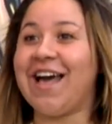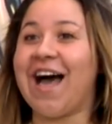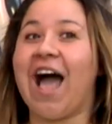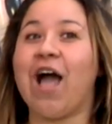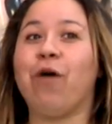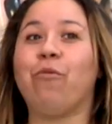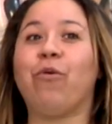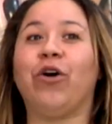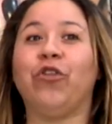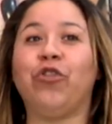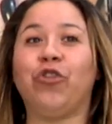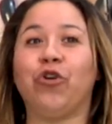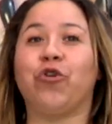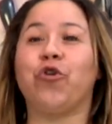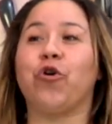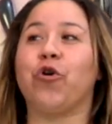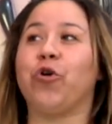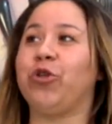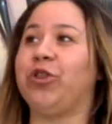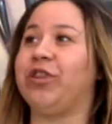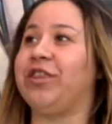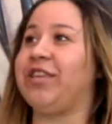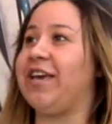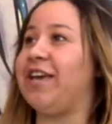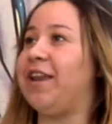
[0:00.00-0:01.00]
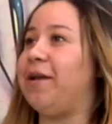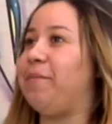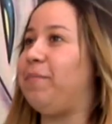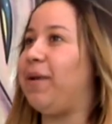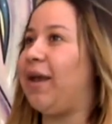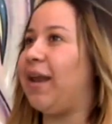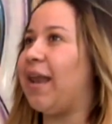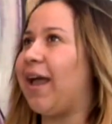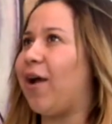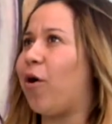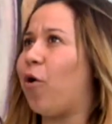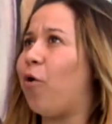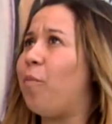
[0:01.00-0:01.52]
I want the girl to see it and
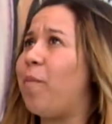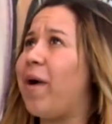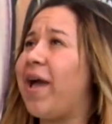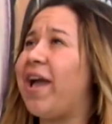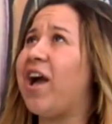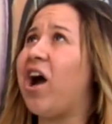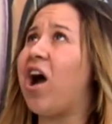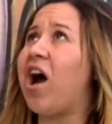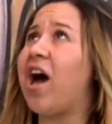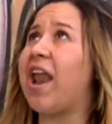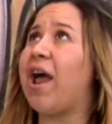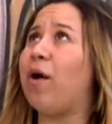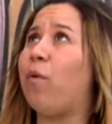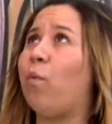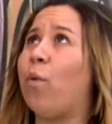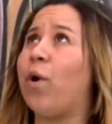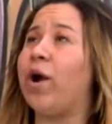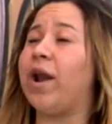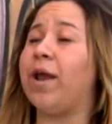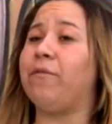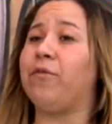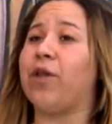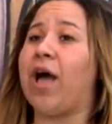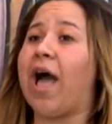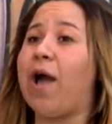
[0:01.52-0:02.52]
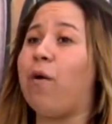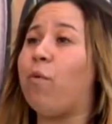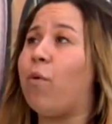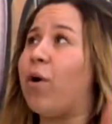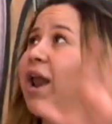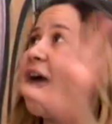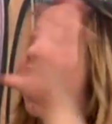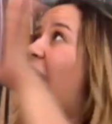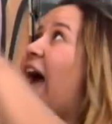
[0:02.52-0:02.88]
be like, oh my God, I want to, I want to